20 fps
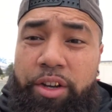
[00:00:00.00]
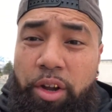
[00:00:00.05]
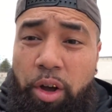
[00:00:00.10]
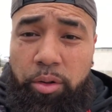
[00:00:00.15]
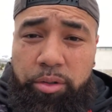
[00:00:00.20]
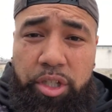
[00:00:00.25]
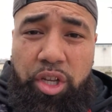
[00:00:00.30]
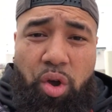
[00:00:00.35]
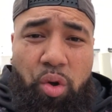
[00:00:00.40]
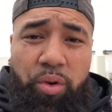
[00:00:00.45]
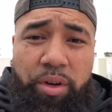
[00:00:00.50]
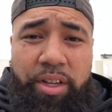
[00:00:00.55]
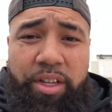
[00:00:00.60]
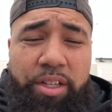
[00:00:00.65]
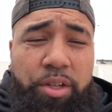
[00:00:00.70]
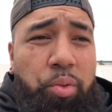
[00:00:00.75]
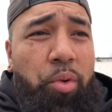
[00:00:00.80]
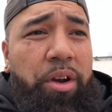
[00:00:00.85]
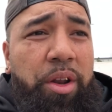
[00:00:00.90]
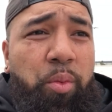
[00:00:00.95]
adults only,
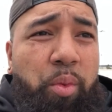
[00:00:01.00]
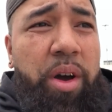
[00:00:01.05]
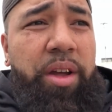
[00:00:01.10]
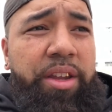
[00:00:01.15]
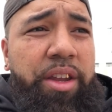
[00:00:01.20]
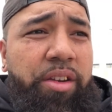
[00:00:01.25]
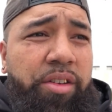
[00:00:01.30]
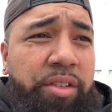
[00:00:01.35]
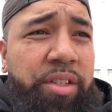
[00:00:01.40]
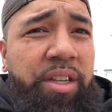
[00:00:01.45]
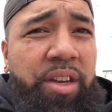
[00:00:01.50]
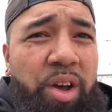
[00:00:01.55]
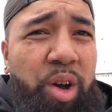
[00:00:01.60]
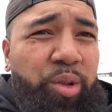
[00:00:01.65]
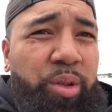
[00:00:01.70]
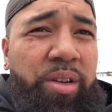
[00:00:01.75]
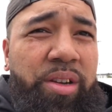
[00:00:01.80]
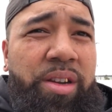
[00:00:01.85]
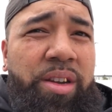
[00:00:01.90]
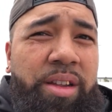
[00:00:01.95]
21 years and
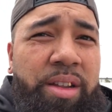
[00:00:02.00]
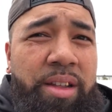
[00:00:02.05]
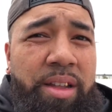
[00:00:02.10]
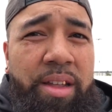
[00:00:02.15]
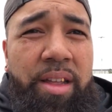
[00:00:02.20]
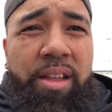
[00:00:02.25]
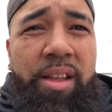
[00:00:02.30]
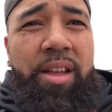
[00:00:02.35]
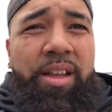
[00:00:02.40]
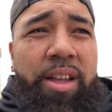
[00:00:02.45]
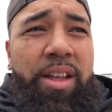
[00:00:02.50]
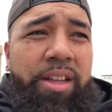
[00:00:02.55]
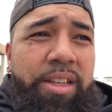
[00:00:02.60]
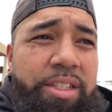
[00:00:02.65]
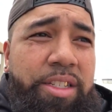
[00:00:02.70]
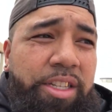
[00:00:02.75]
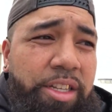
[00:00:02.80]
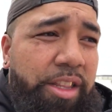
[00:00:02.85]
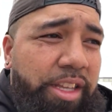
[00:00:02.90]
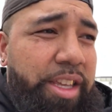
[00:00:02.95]
older.
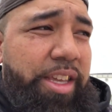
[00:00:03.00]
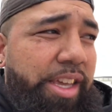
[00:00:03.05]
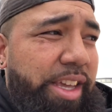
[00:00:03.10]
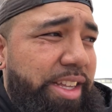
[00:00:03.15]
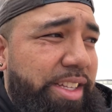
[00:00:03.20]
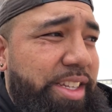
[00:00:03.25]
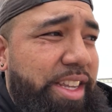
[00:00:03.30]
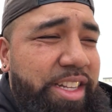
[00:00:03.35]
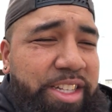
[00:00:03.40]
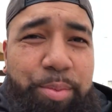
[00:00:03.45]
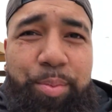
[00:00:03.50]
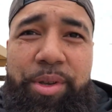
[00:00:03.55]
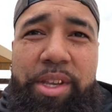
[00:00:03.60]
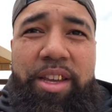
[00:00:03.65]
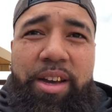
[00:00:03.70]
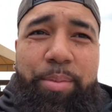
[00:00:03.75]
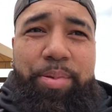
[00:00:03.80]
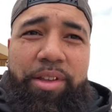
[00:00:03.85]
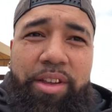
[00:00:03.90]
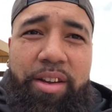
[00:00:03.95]
So the kids get to
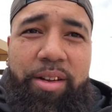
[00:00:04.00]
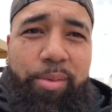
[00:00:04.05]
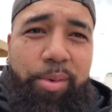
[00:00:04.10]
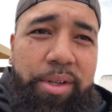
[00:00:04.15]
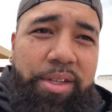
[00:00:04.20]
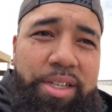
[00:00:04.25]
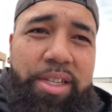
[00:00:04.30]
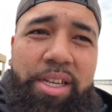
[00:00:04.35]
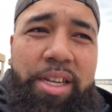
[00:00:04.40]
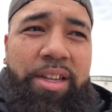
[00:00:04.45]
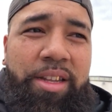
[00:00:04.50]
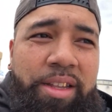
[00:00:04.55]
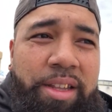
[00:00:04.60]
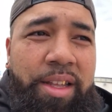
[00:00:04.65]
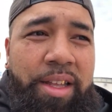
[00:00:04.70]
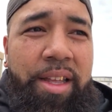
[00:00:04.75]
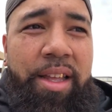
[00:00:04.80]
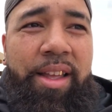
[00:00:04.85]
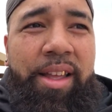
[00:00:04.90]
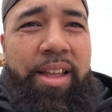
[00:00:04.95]
be up here, which
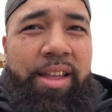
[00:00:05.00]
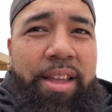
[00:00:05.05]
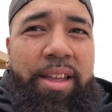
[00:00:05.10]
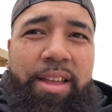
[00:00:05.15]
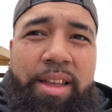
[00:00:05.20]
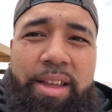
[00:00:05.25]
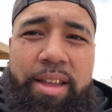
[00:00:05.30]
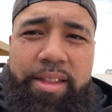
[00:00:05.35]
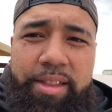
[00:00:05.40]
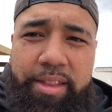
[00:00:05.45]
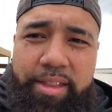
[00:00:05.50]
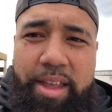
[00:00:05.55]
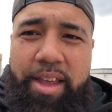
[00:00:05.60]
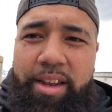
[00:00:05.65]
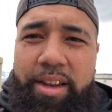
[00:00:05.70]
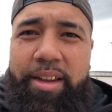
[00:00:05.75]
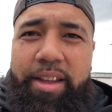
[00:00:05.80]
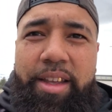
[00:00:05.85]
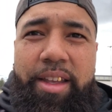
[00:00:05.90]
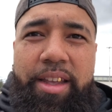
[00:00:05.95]

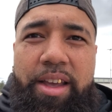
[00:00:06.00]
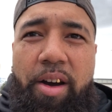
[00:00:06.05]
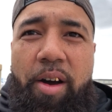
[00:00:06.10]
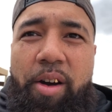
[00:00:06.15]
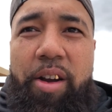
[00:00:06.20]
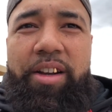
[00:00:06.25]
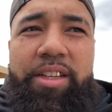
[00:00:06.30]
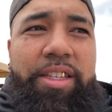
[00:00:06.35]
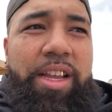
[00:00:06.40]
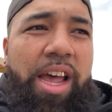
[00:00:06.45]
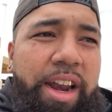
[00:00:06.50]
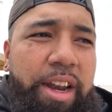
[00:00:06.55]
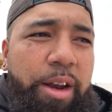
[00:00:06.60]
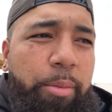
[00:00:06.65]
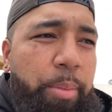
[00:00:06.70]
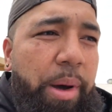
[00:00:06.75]
they are excited